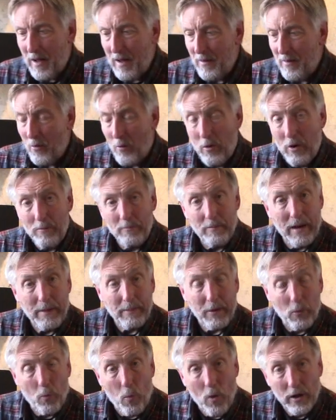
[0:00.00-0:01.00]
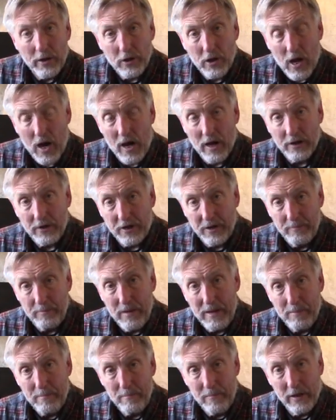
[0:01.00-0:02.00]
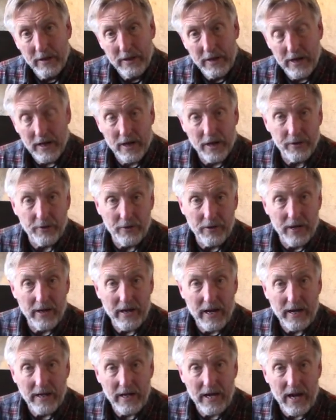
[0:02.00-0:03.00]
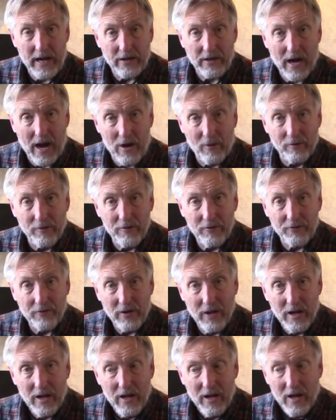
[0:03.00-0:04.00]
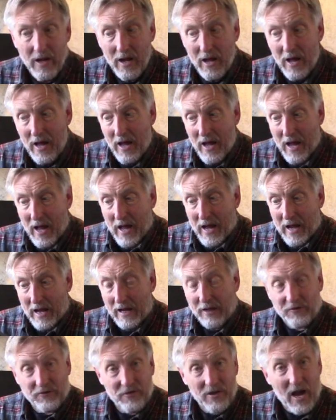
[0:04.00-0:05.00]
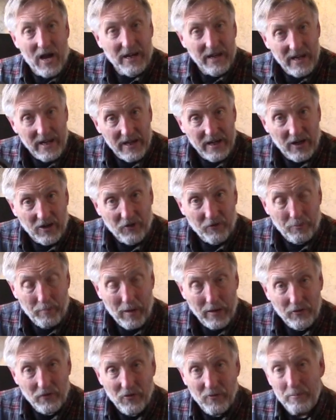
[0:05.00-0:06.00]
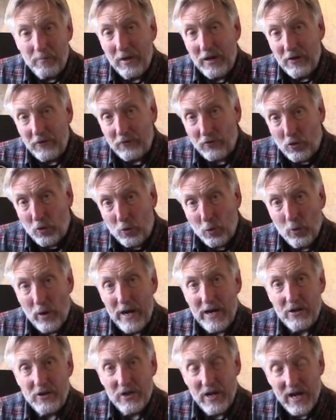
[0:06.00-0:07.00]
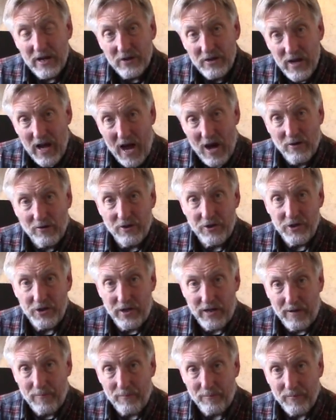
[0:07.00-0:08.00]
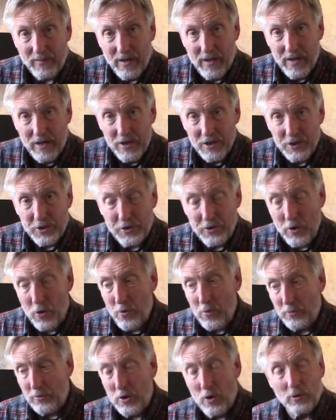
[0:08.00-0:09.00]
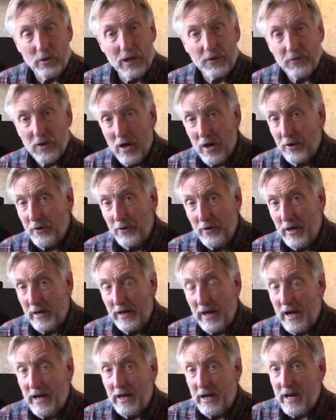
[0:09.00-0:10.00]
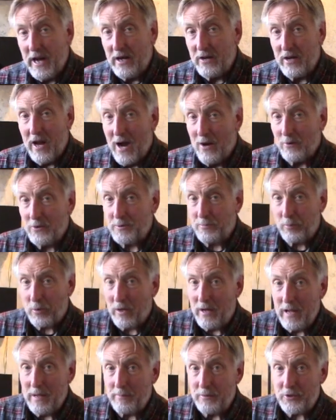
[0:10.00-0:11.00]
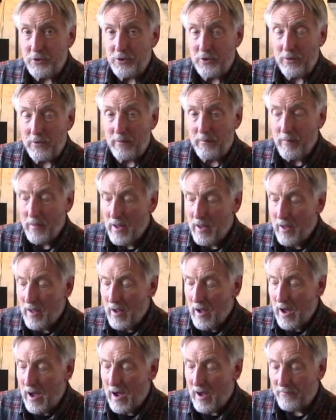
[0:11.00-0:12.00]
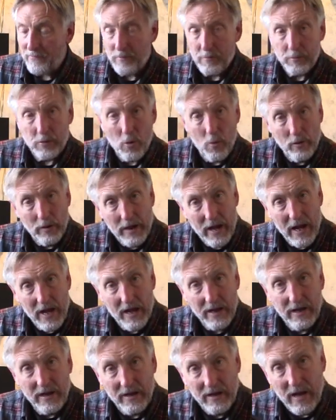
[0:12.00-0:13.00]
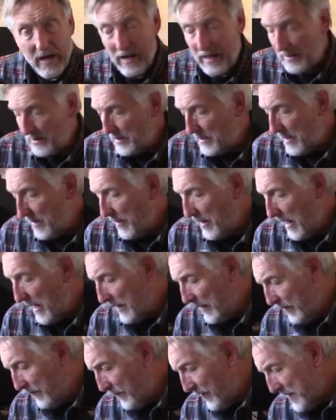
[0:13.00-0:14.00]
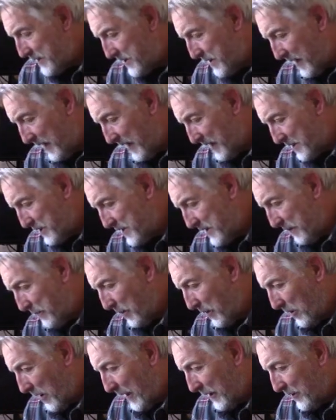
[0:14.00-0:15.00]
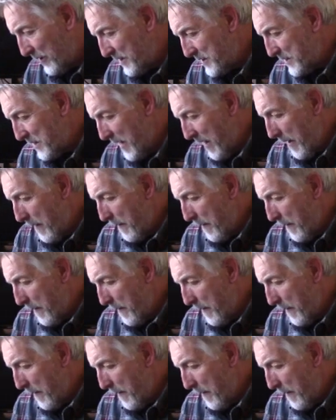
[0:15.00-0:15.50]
well, maybe one con could be money, $188. It's not inexpensive, but it's great technology. So don't let the $188 prohibit you from going ahead and investing in something like this.